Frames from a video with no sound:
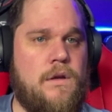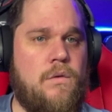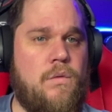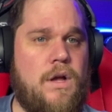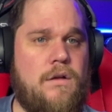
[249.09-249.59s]

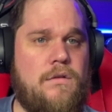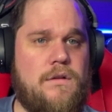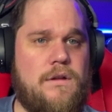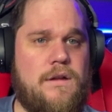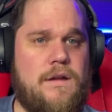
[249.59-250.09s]
Well,
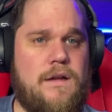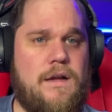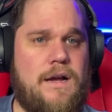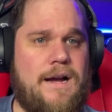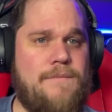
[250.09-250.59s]

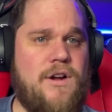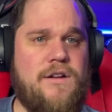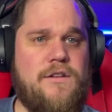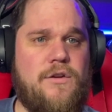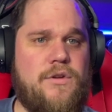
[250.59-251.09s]
I'm
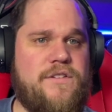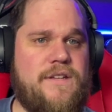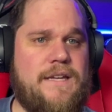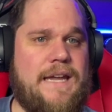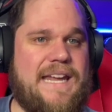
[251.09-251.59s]
not noticing